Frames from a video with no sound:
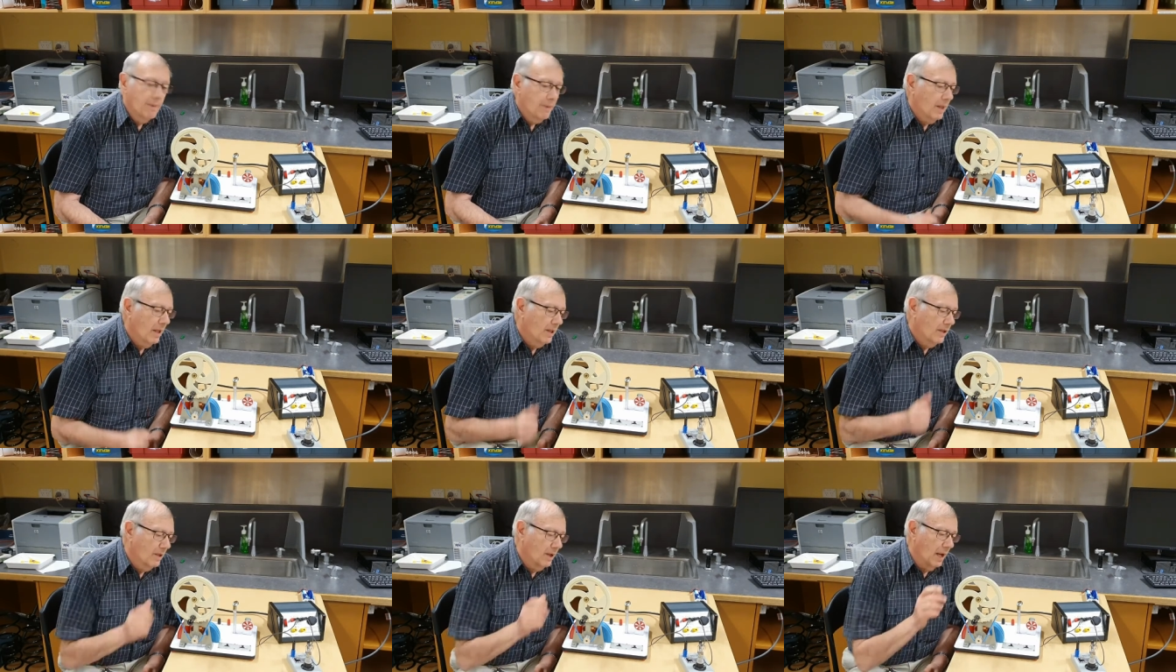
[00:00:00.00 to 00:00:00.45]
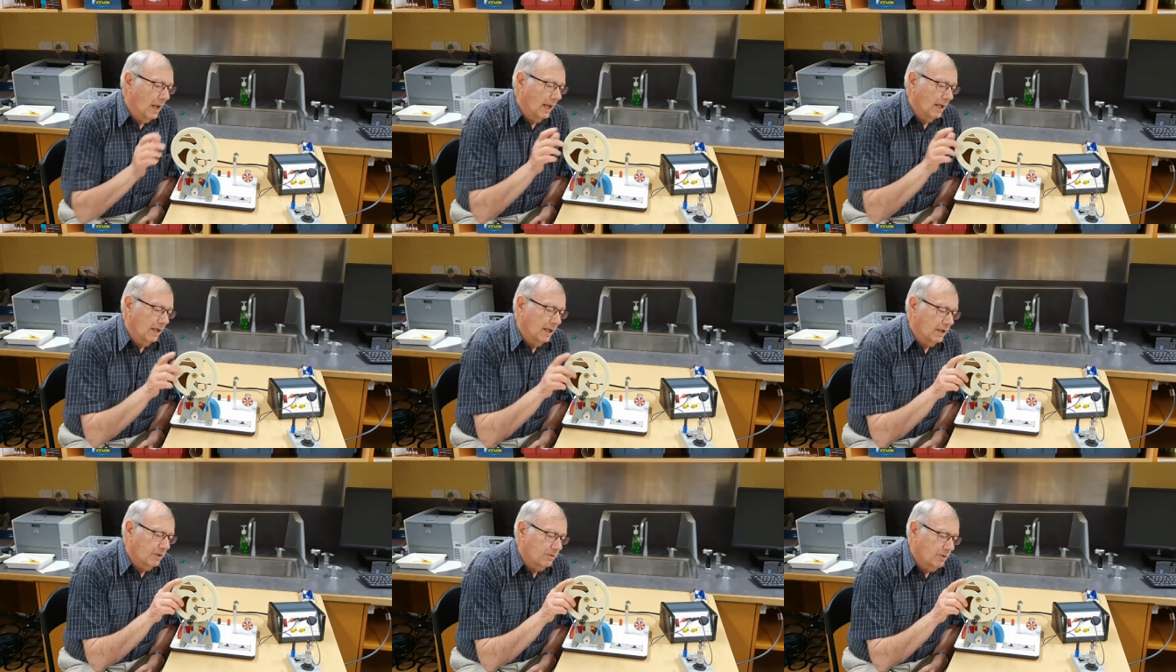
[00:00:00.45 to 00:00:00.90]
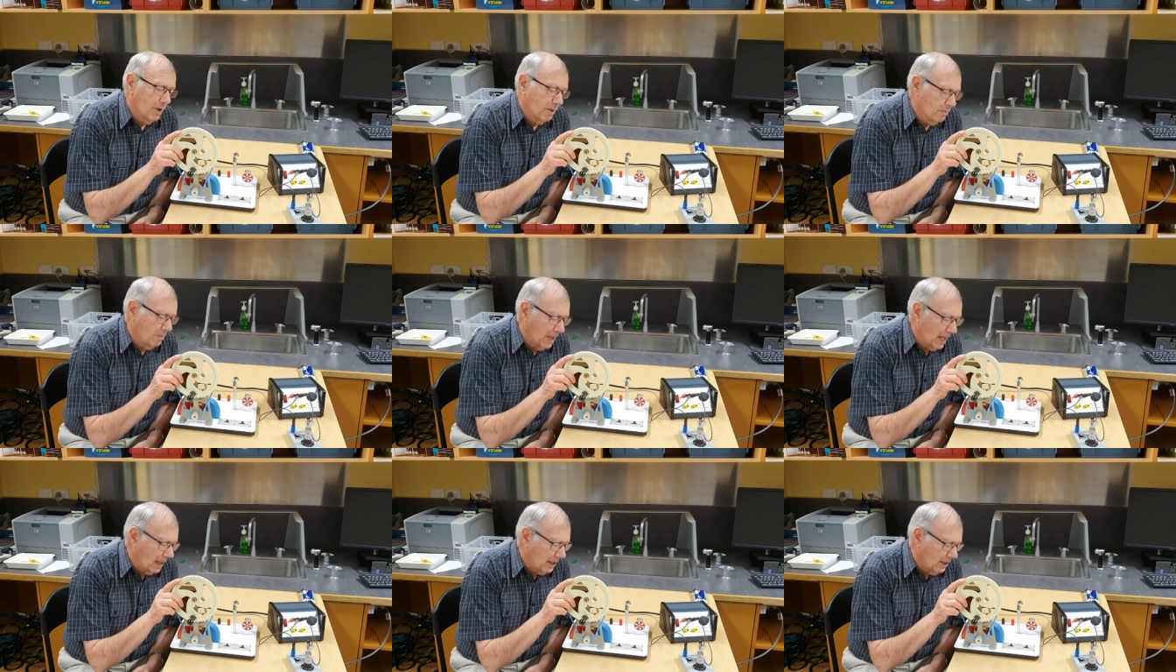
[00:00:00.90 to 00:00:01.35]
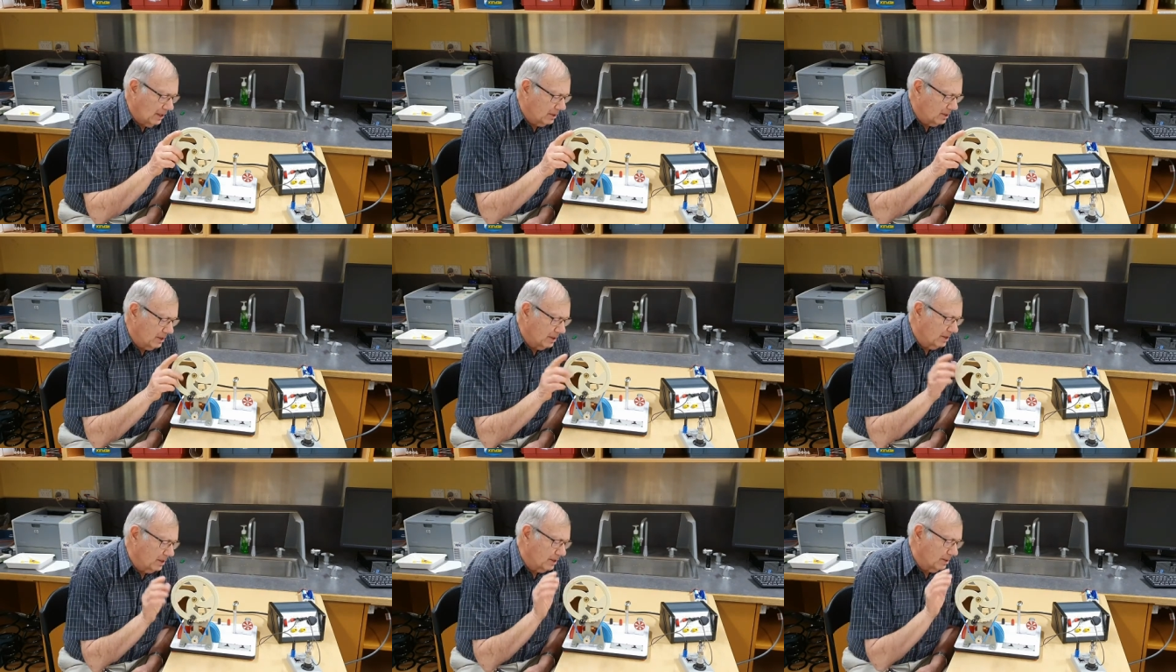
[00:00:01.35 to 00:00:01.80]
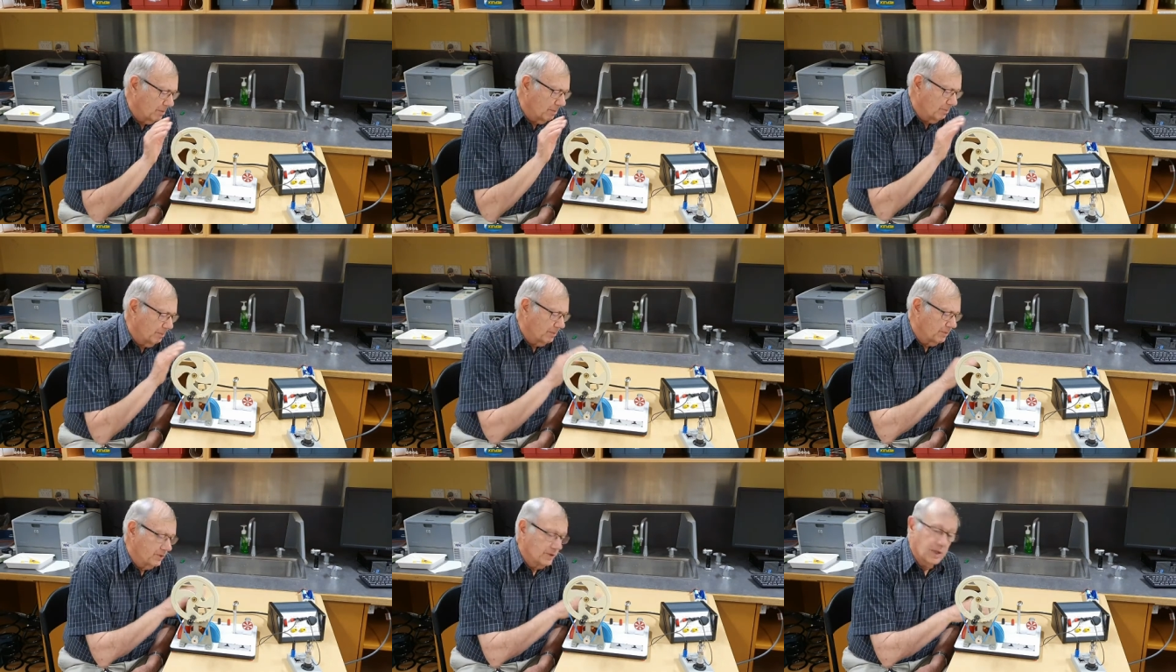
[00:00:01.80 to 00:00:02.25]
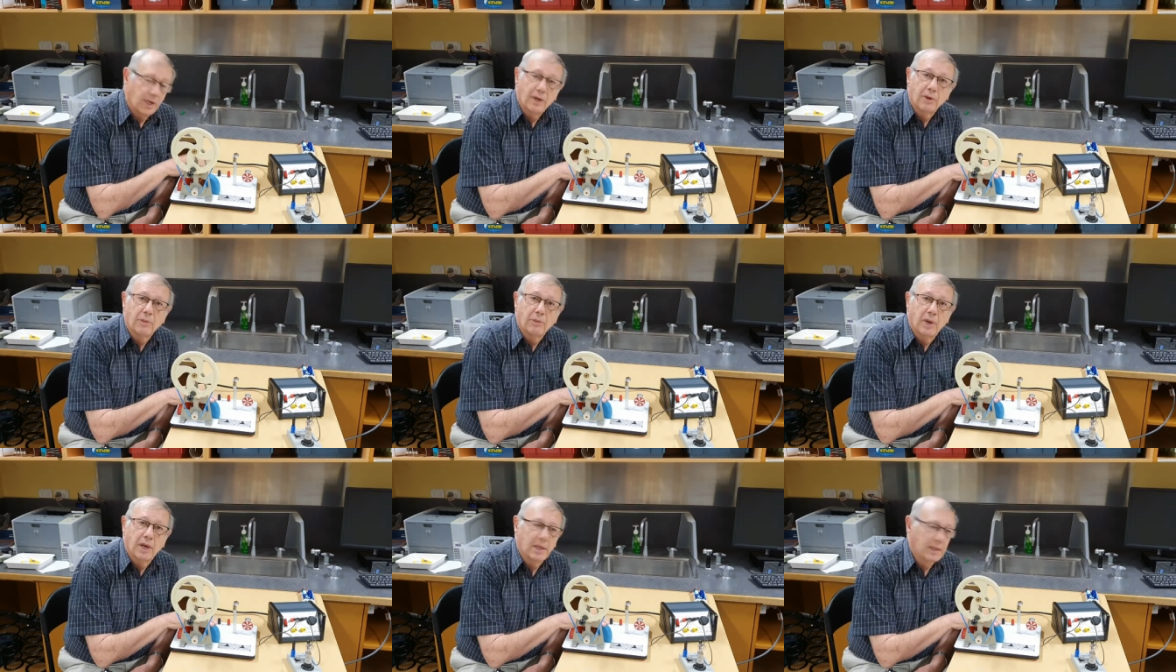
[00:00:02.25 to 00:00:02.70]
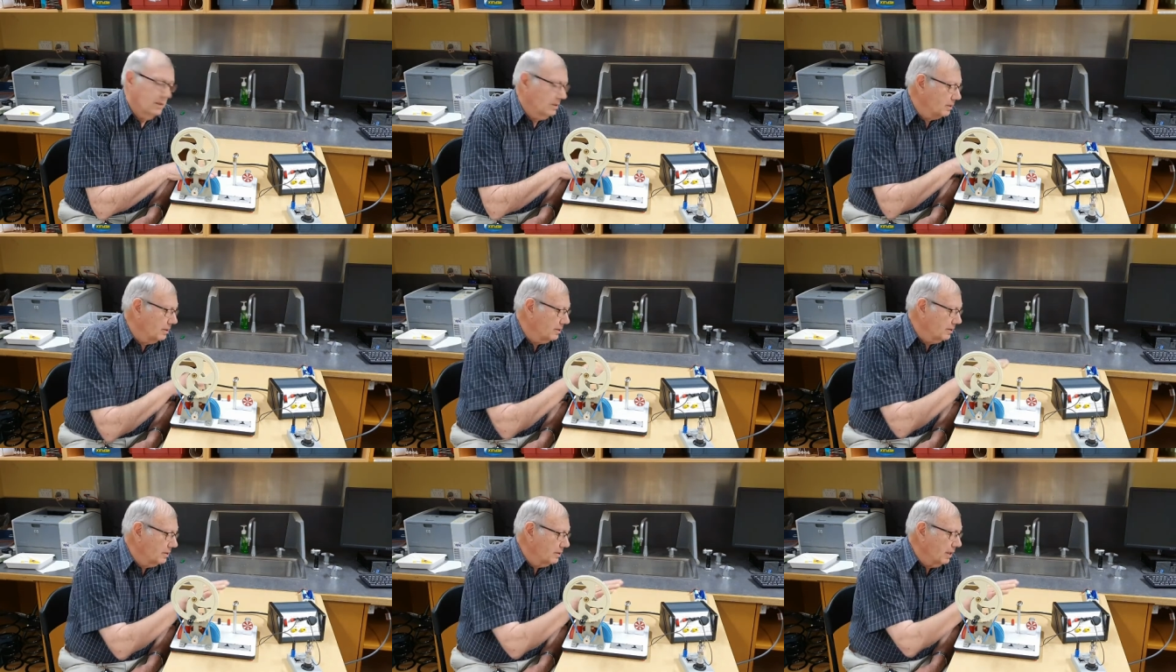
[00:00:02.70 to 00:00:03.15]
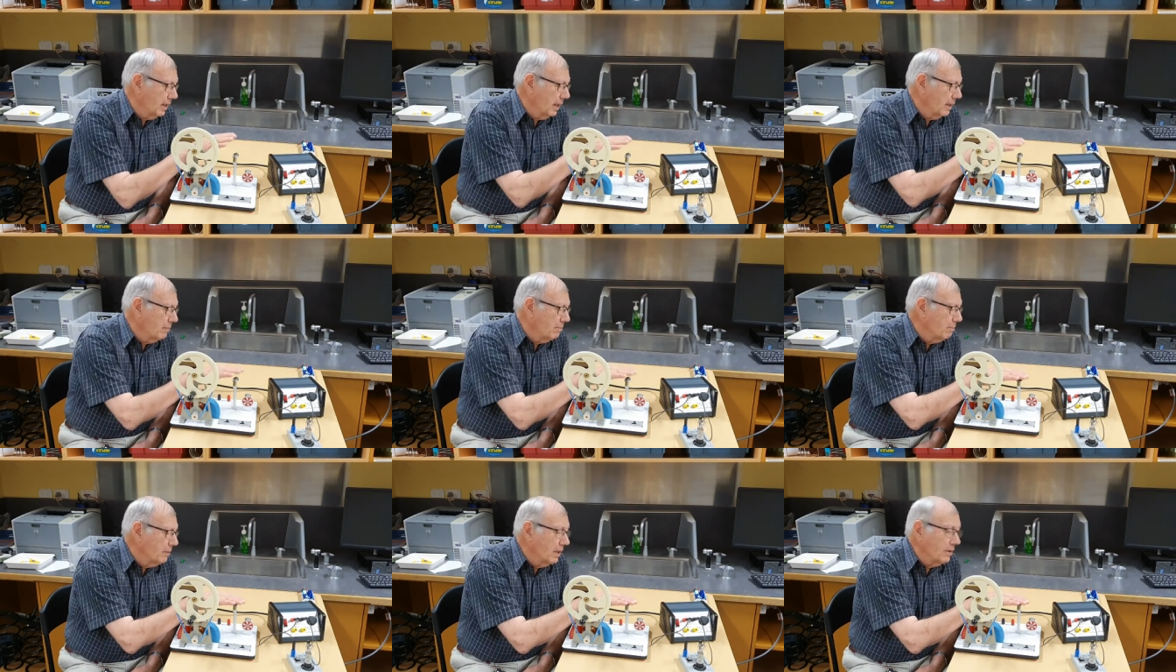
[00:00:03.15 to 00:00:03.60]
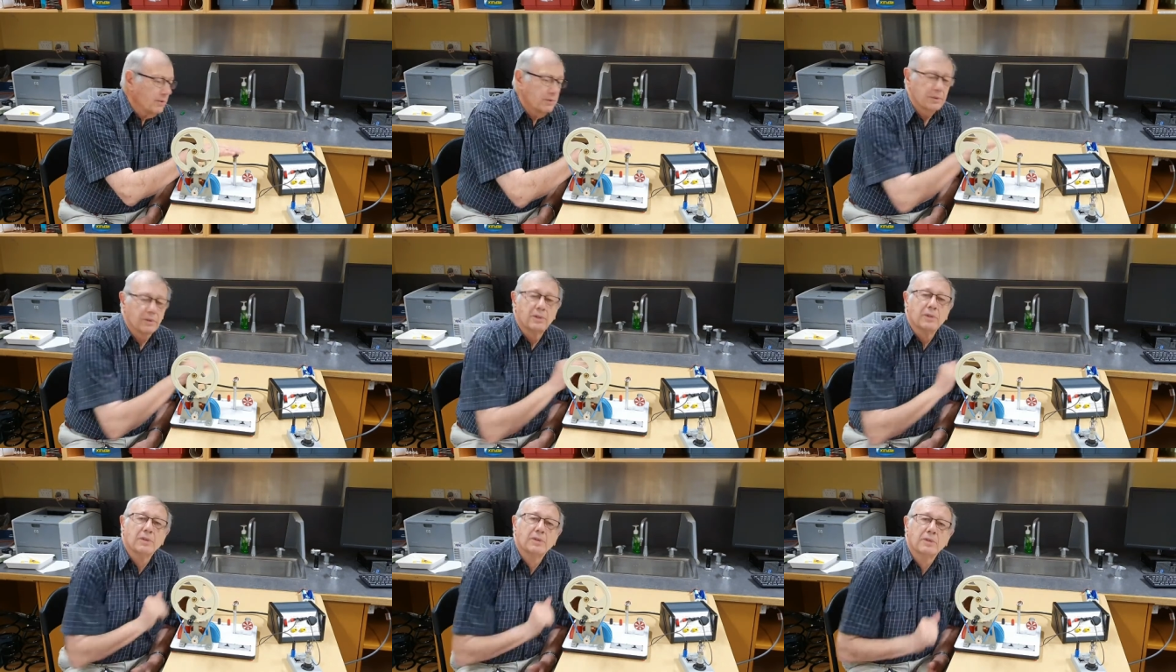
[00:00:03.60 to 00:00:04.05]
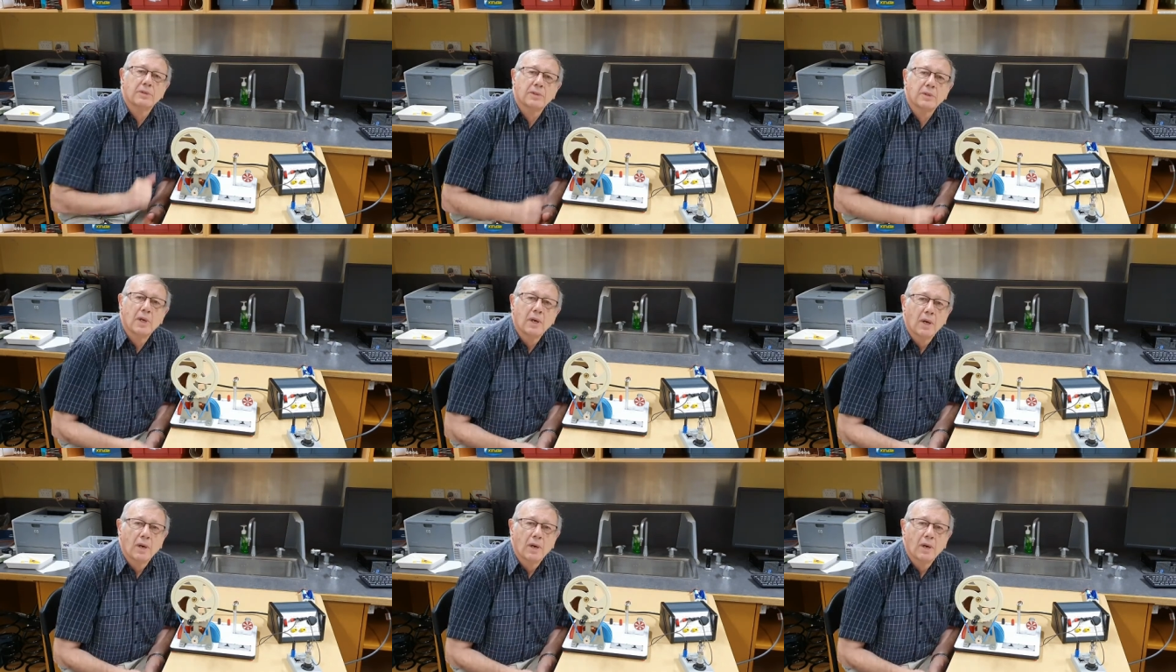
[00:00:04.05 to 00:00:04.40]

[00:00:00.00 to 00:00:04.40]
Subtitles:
the electromagnetism, generators and motors,